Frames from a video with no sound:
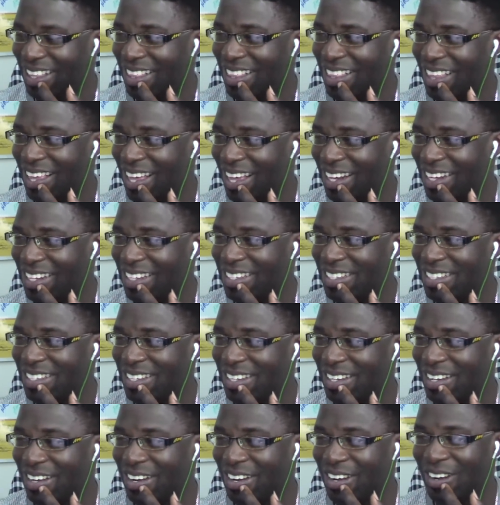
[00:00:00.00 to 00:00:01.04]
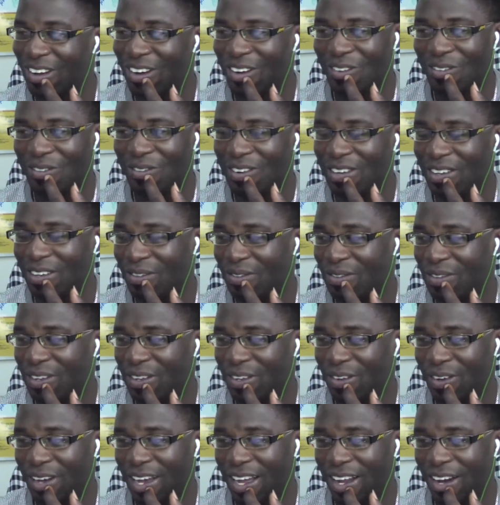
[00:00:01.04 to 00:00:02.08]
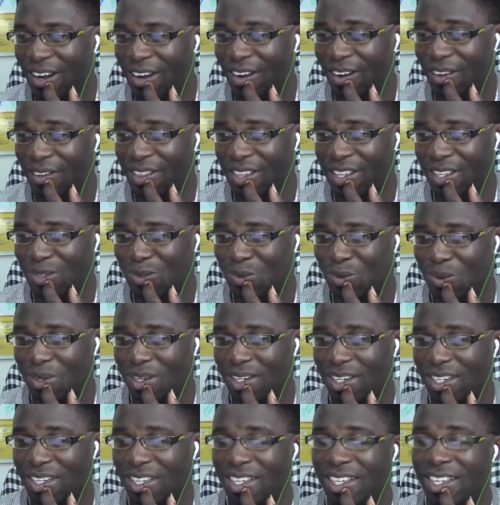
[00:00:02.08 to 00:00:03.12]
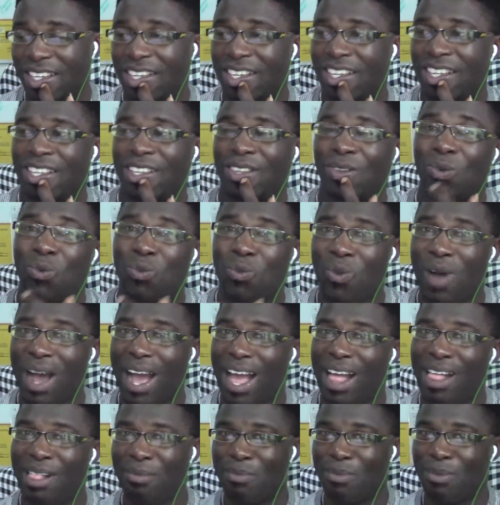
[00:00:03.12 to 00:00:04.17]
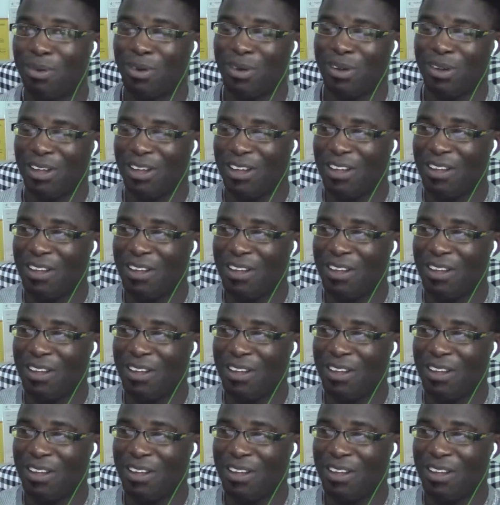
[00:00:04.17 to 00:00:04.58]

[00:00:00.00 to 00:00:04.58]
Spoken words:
That is a lovely video. I love this one. The wild boar.